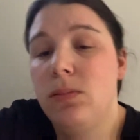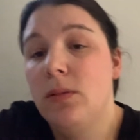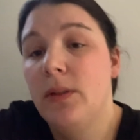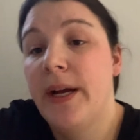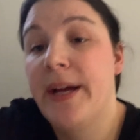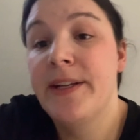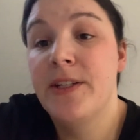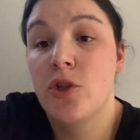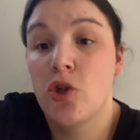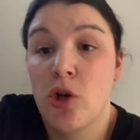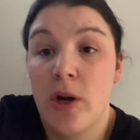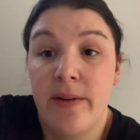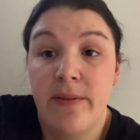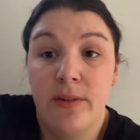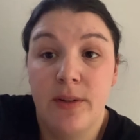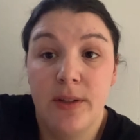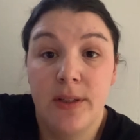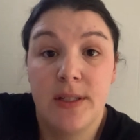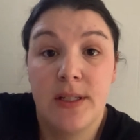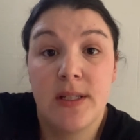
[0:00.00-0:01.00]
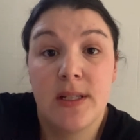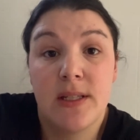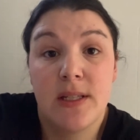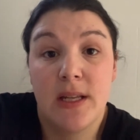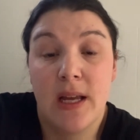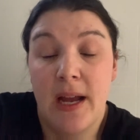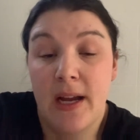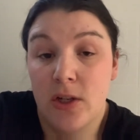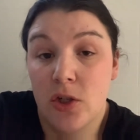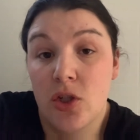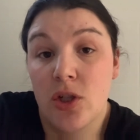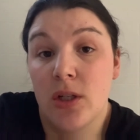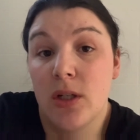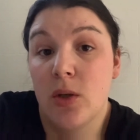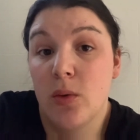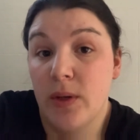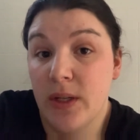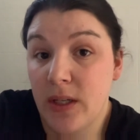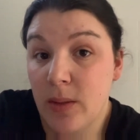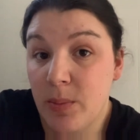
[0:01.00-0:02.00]
and Trevor is actually
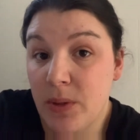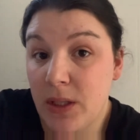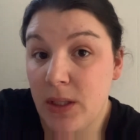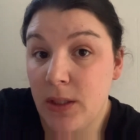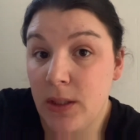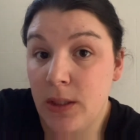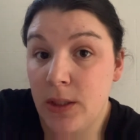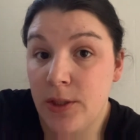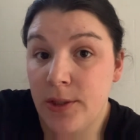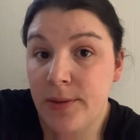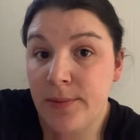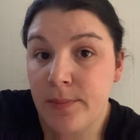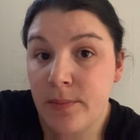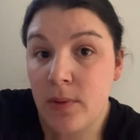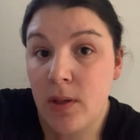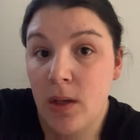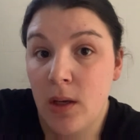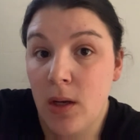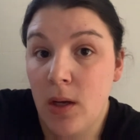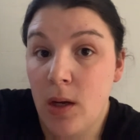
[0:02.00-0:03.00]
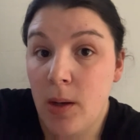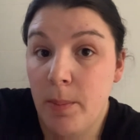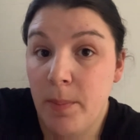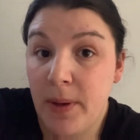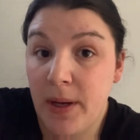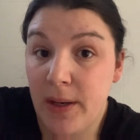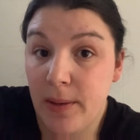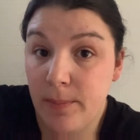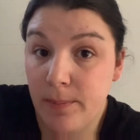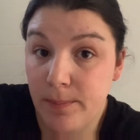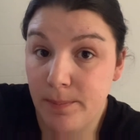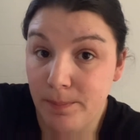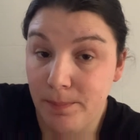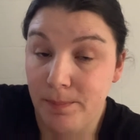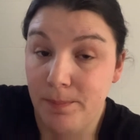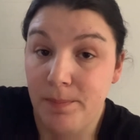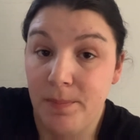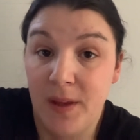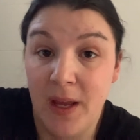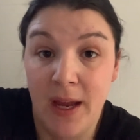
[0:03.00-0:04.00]
quite a picky eater, but
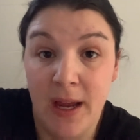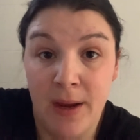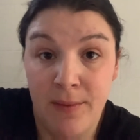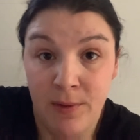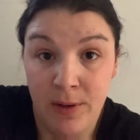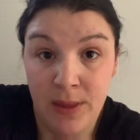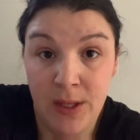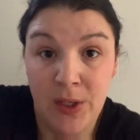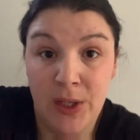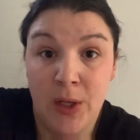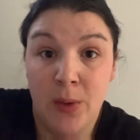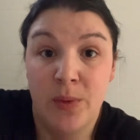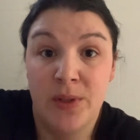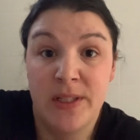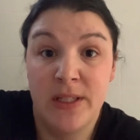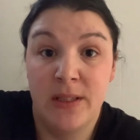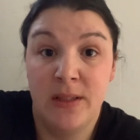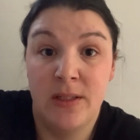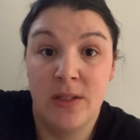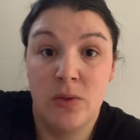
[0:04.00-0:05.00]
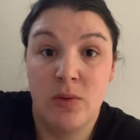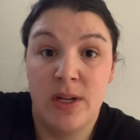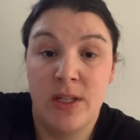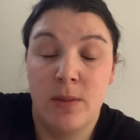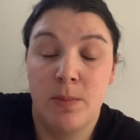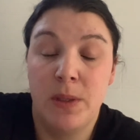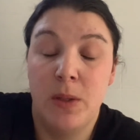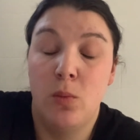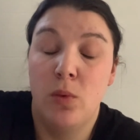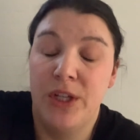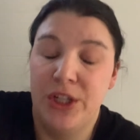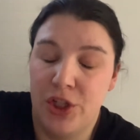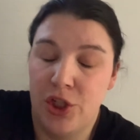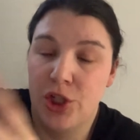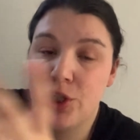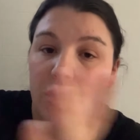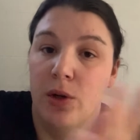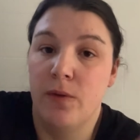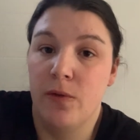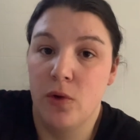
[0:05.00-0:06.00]
everything that was in this recipe,
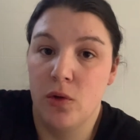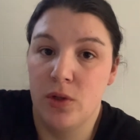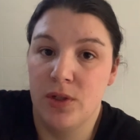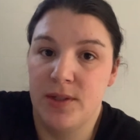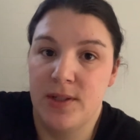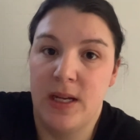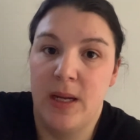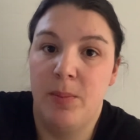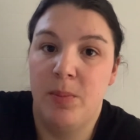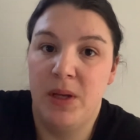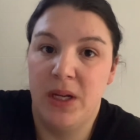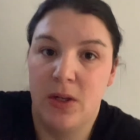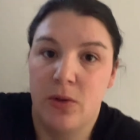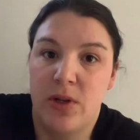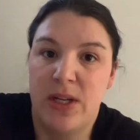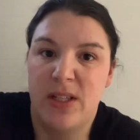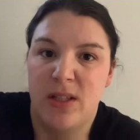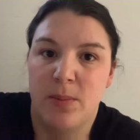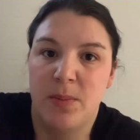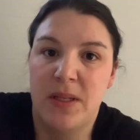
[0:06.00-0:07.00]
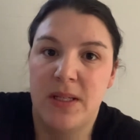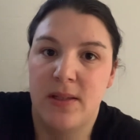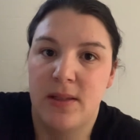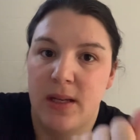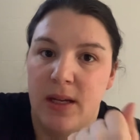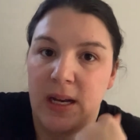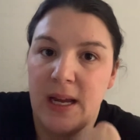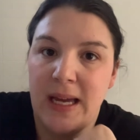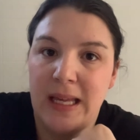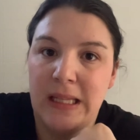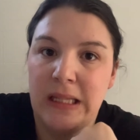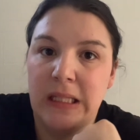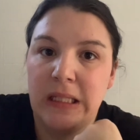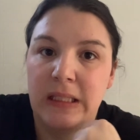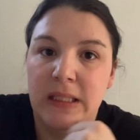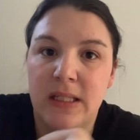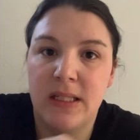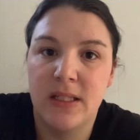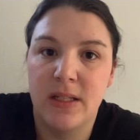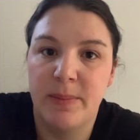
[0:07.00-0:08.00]
which of course I picked recipes that had the
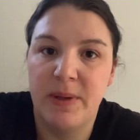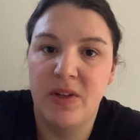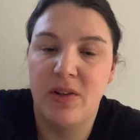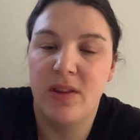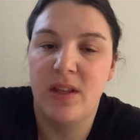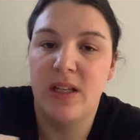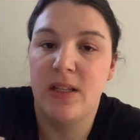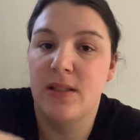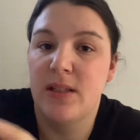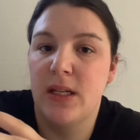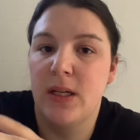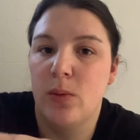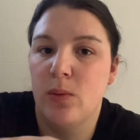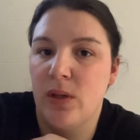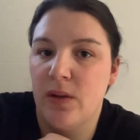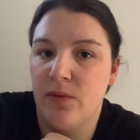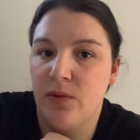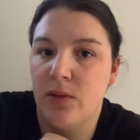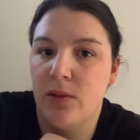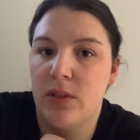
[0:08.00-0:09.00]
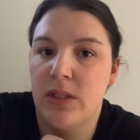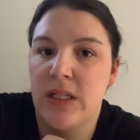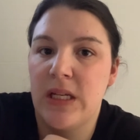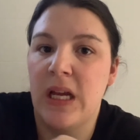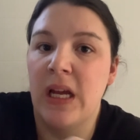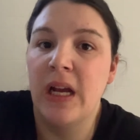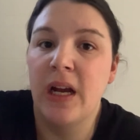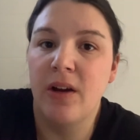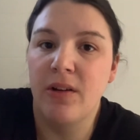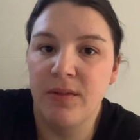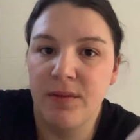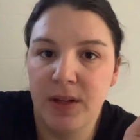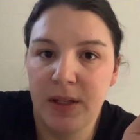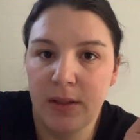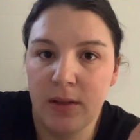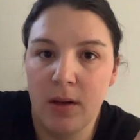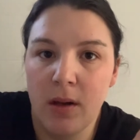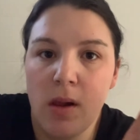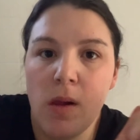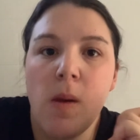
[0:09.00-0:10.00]
least amount of things that I would have to take out of it
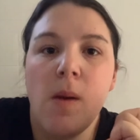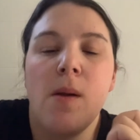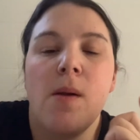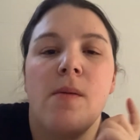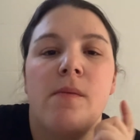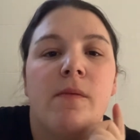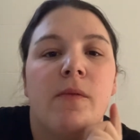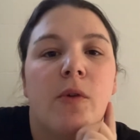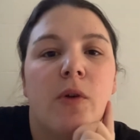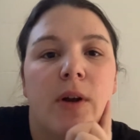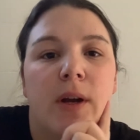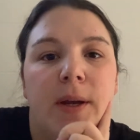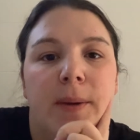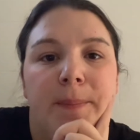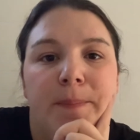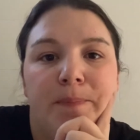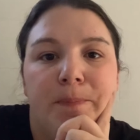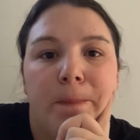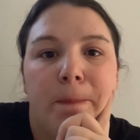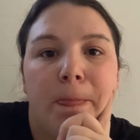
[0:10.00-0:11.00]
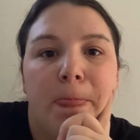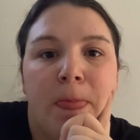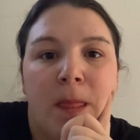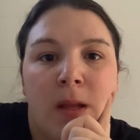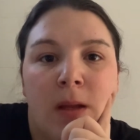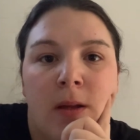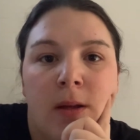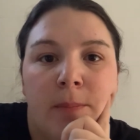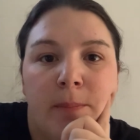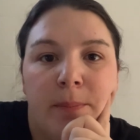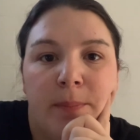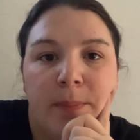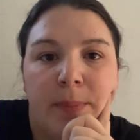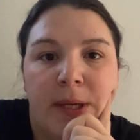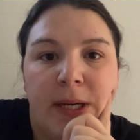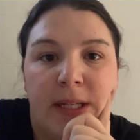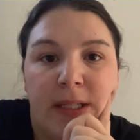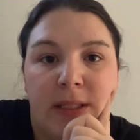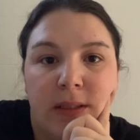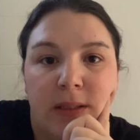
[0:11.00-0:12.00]
for him,
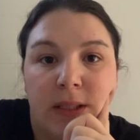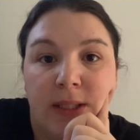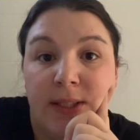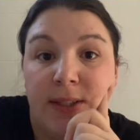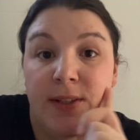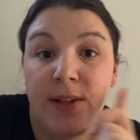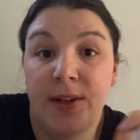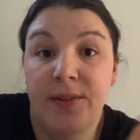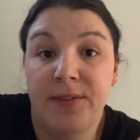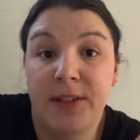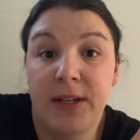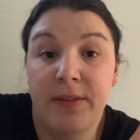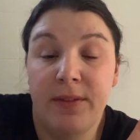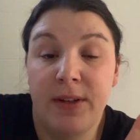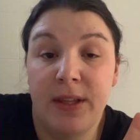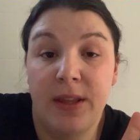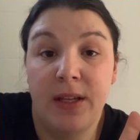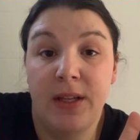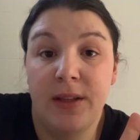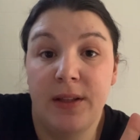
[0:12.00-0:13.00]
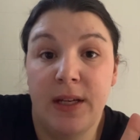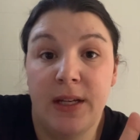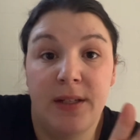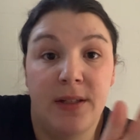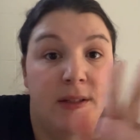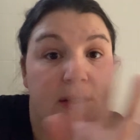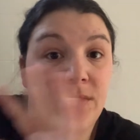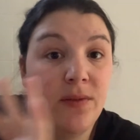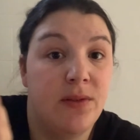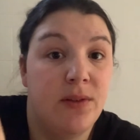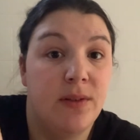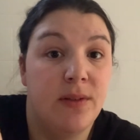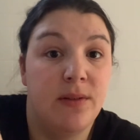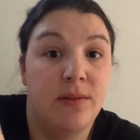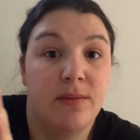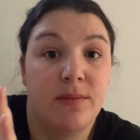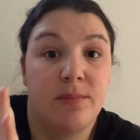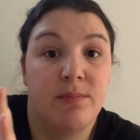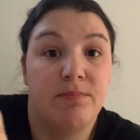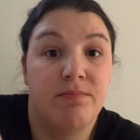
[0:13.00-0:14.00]
but he loved everything and I didn't have to
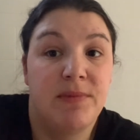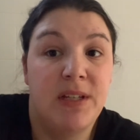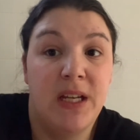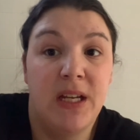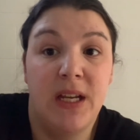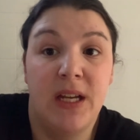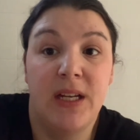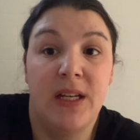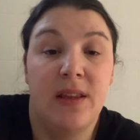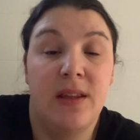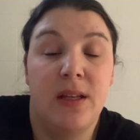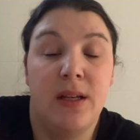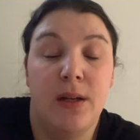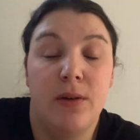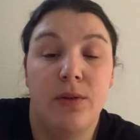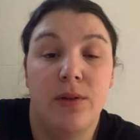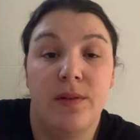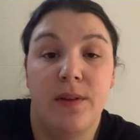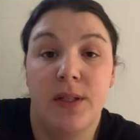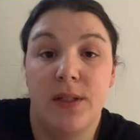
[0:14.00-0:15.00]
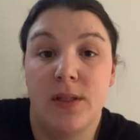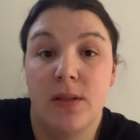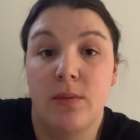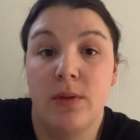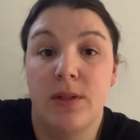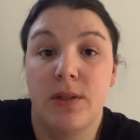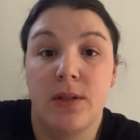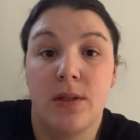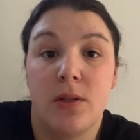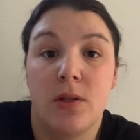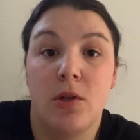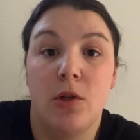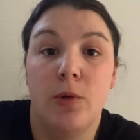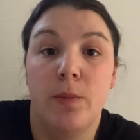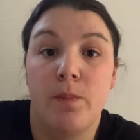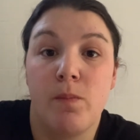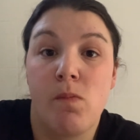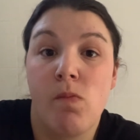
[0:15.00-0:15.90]
take anything out of this one. So